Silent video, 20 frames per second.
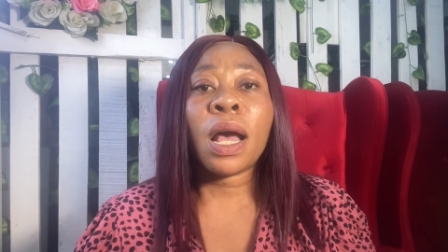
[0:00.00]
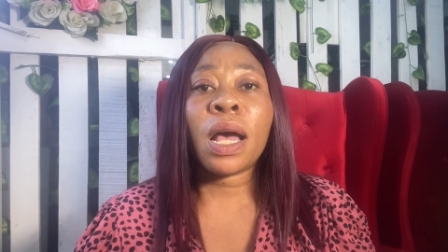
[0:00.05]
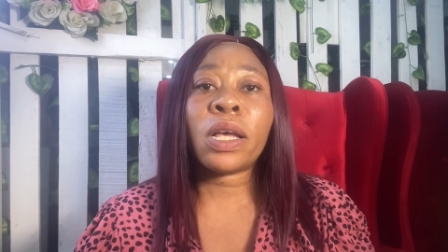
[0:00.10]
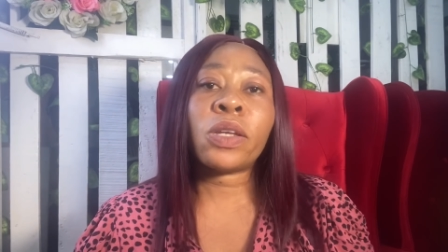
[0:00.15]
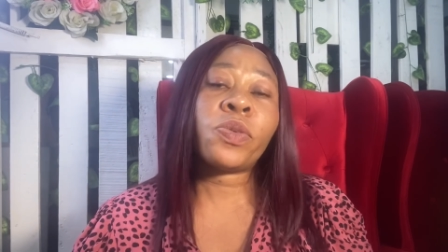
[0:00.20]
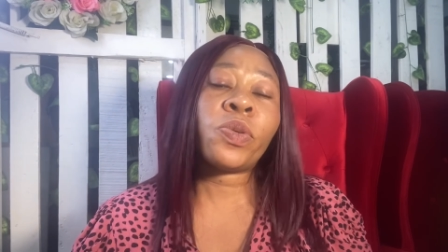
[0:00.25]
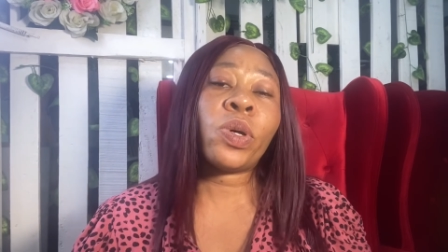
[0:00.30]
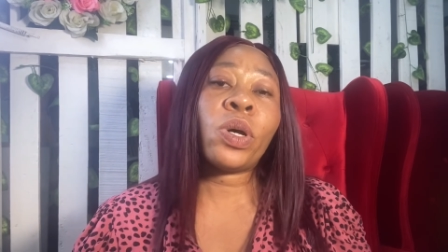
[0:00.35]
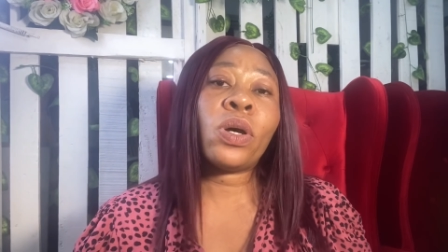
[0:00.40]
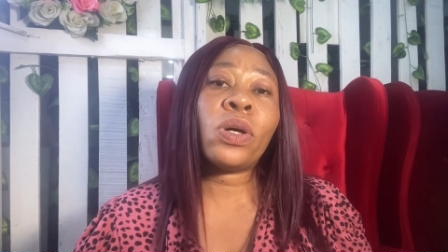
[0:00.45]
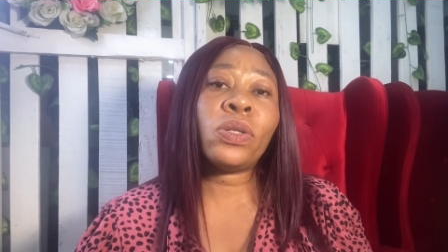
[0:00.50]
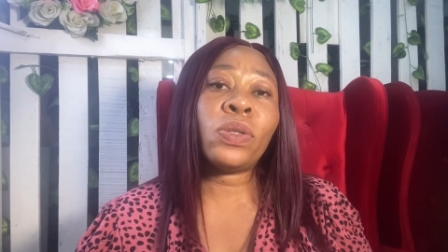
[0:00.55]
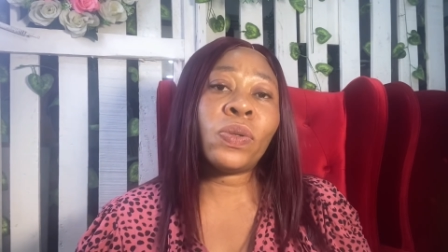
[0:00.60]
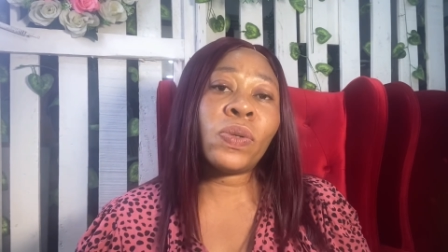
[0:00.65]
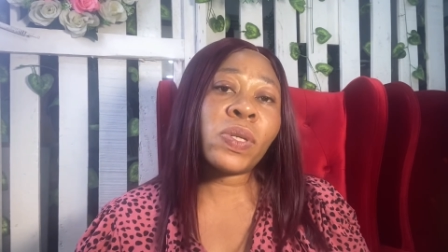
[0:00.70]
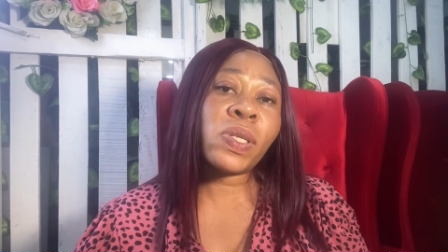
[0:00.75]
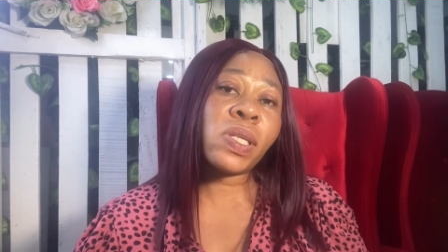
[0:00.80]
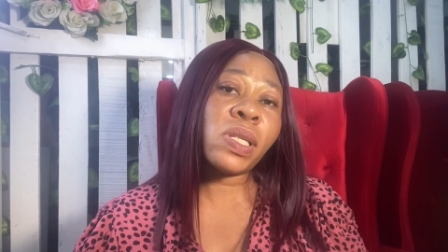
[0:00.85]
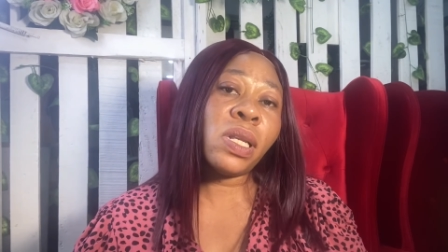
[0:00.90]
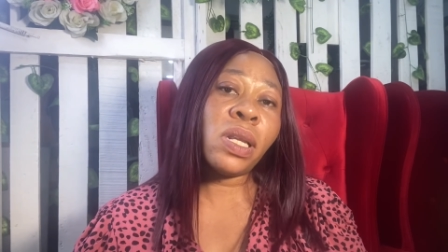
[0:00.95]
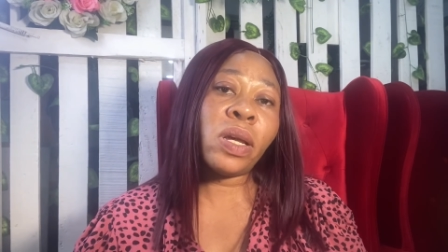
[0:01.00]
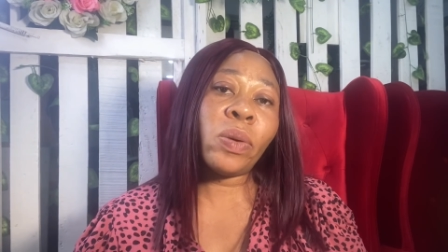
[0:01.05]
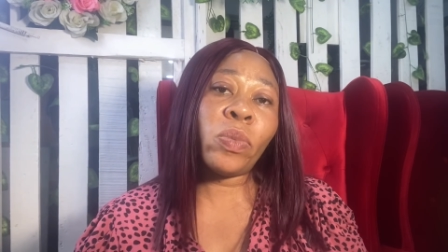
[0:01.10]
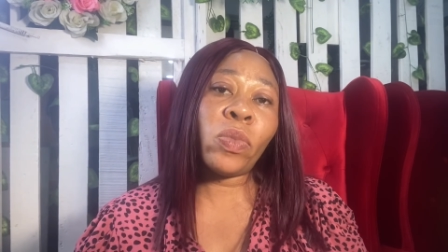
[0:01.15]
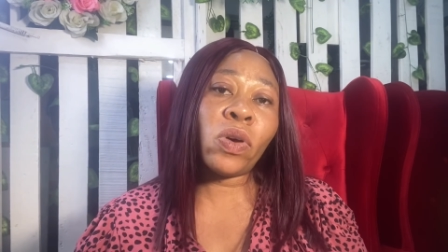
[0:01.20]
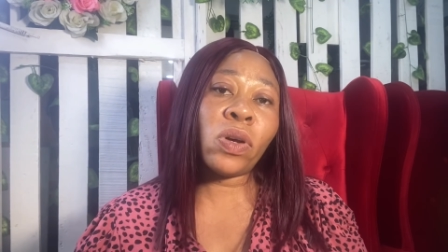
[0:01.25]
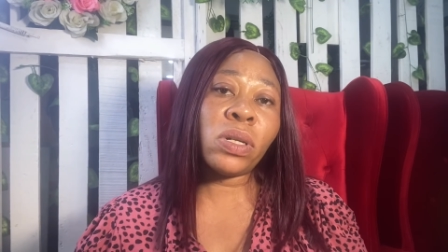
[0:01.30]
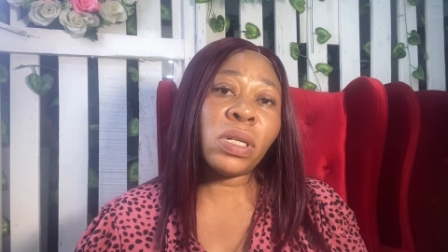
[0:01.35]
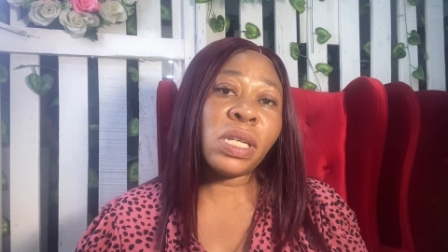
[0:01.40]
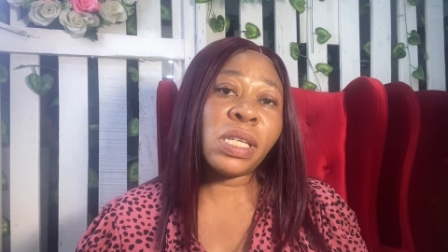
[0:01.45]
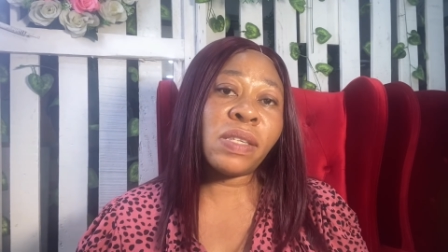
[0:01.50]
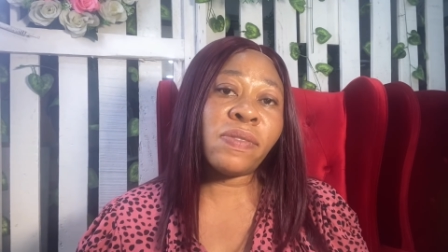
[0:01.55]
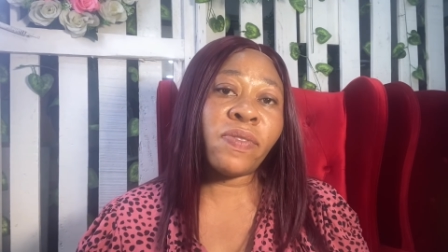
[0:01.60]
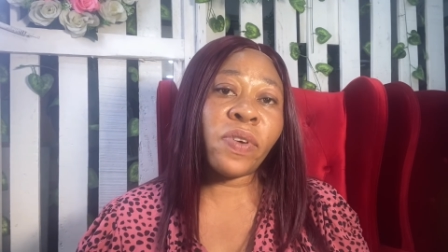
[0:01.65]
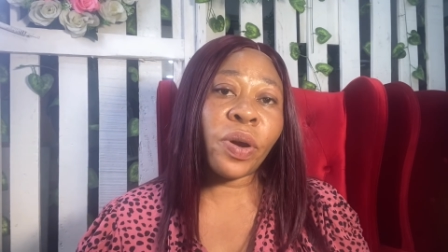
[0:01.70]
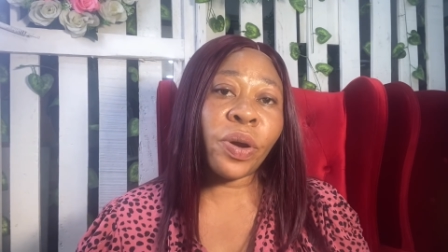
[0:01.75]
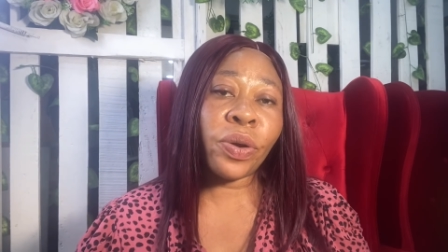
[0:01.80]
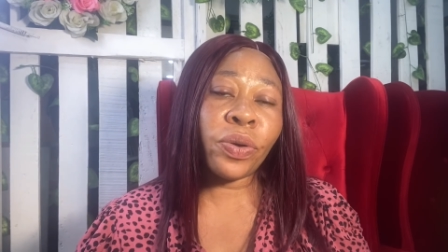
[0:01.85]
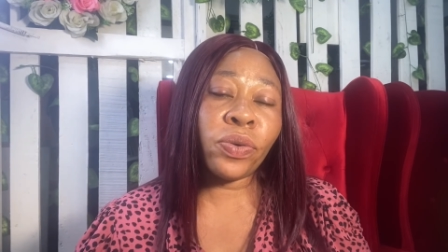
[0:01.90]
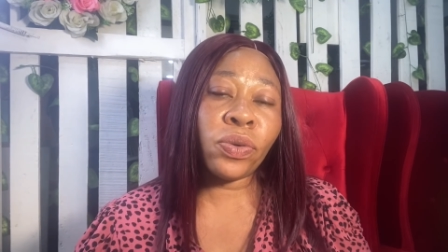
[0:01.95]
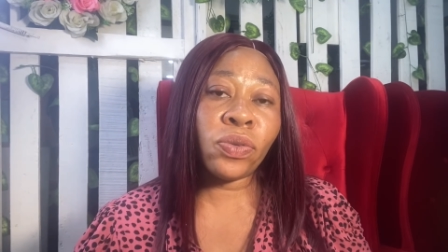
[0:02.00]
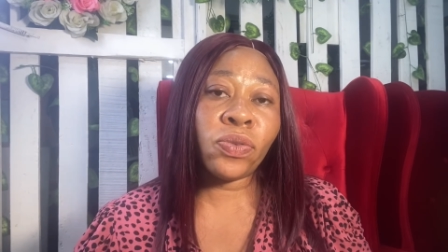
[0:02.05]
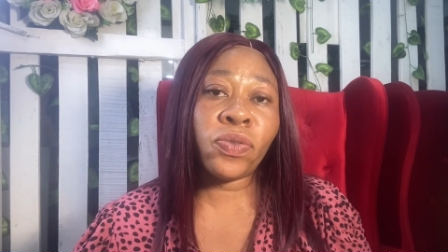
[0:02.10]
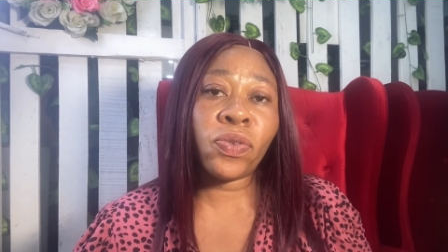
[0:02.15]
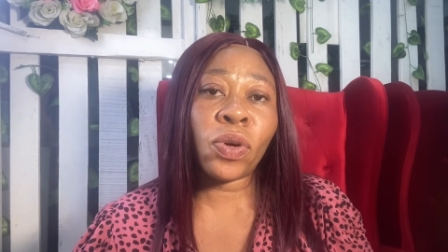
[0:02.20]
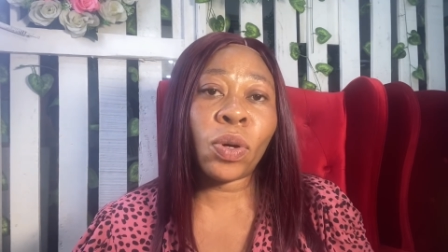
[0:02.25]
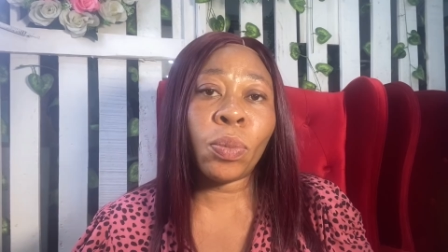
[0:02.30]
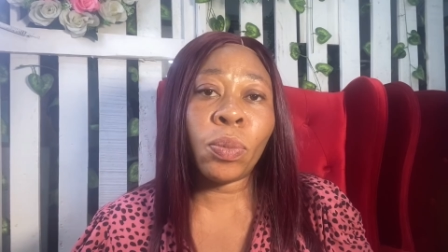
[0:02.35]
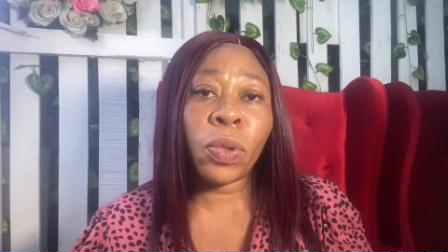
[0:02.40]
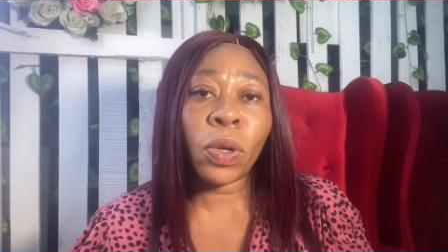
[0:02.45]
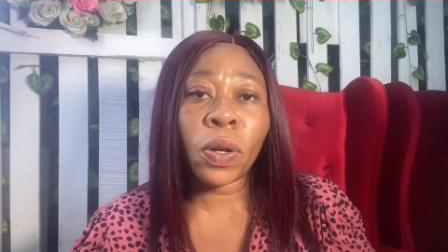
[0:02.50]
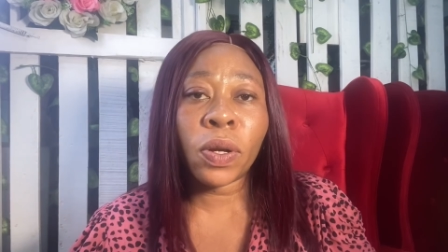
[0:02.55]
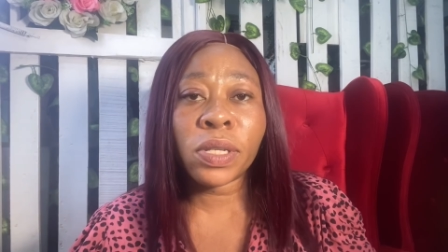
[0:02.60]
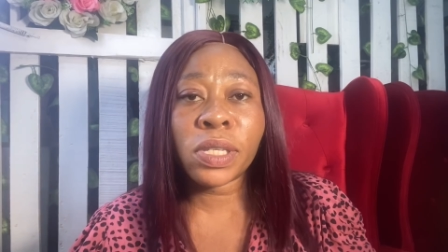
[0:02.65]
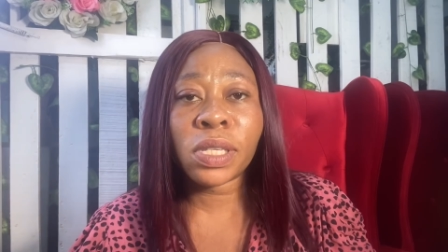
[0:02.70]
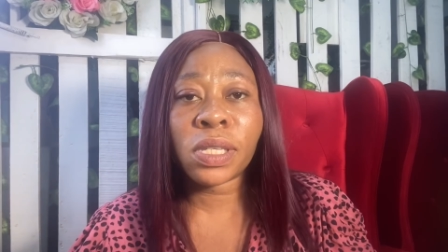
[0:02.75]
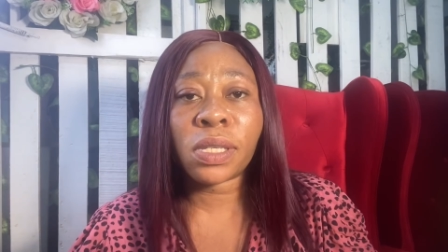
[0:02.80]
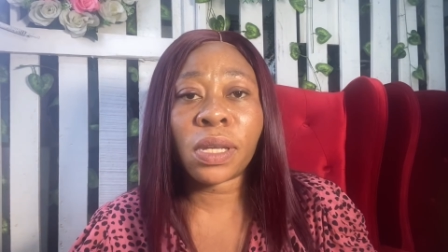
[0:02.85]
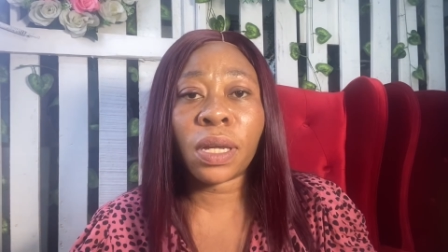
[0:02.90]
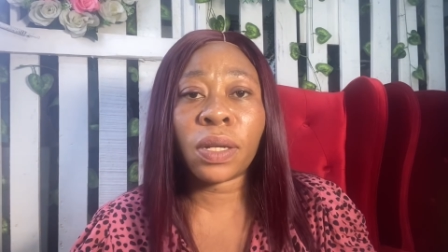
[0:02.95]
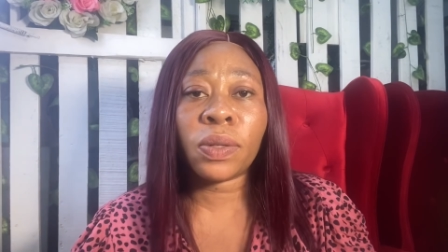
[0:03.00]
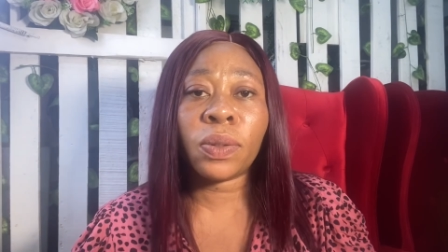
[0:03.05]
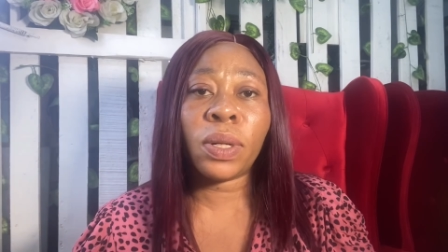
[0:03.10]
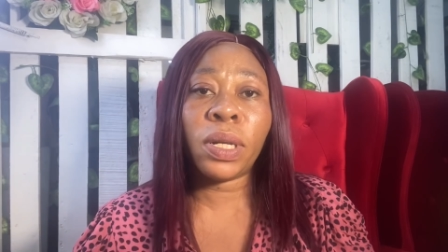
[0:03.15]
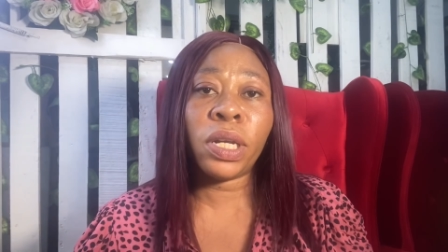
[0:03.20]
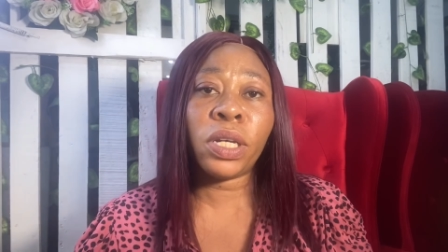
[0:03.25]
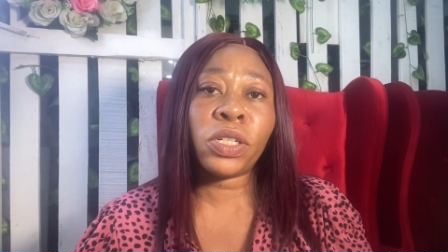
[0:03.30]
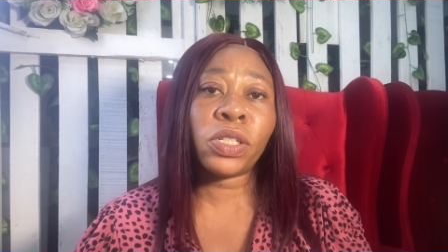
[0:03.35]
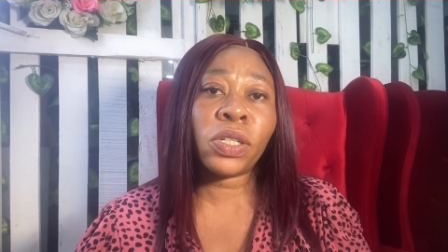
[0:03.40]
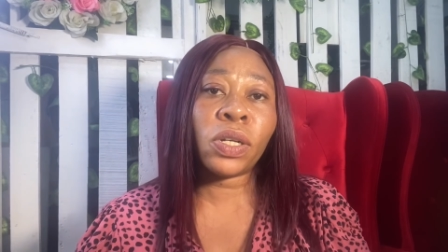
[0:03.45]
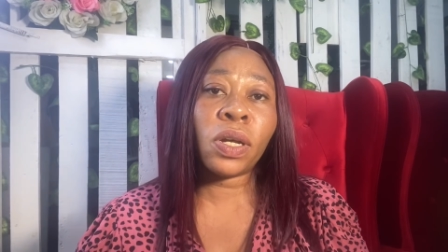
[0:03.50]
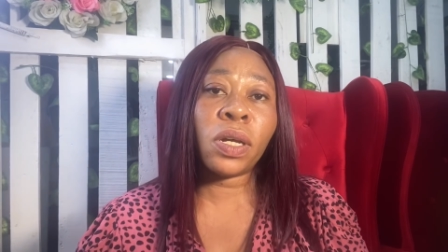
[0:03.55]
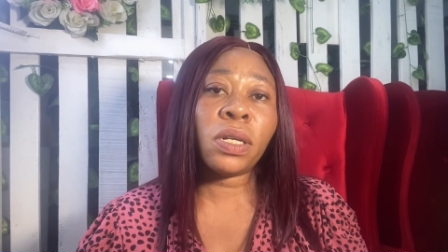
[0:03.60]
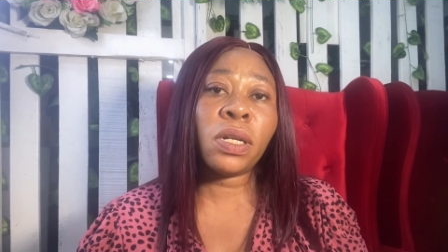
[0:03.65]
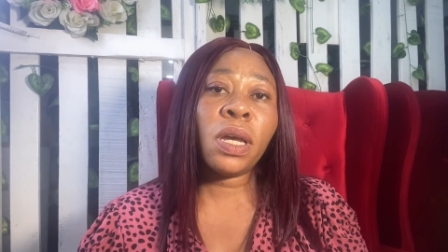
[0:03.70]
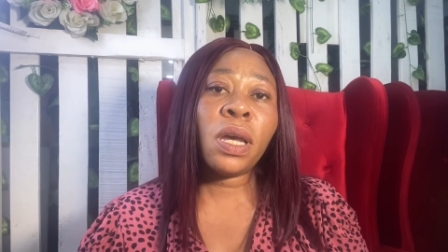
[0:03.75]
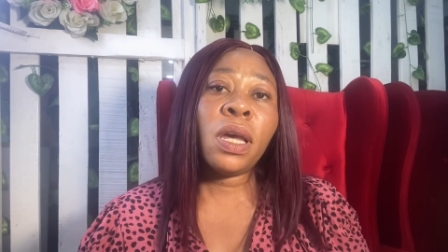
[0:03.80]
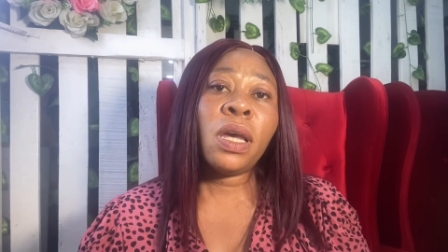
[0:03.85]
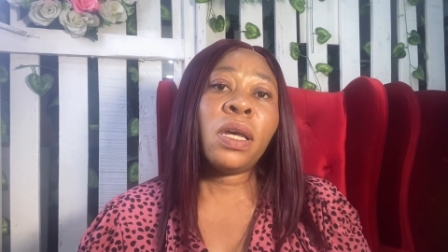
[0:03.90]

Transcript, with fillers: as you all know cinnamon is very good for blood circulation